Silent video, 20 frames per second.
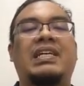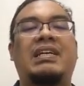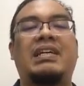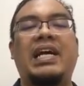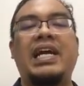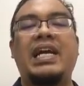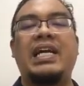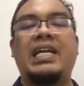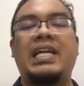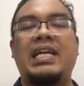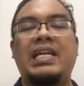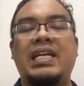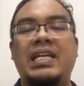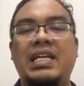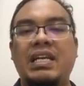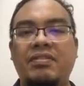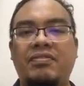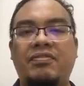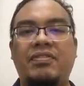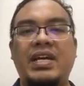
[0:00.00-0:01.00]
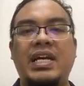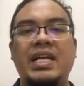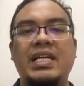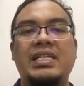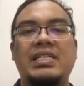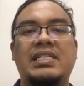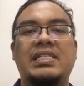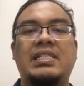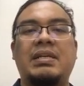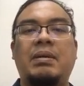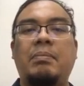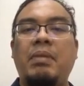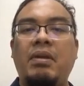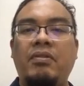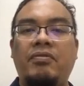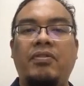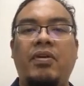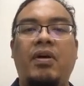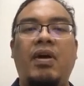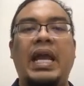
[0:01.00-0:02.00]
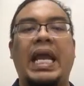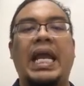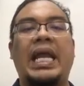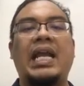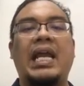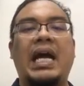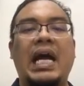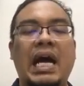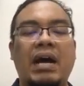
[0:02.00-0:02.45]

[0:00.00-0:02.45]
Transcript: Right? The difference before and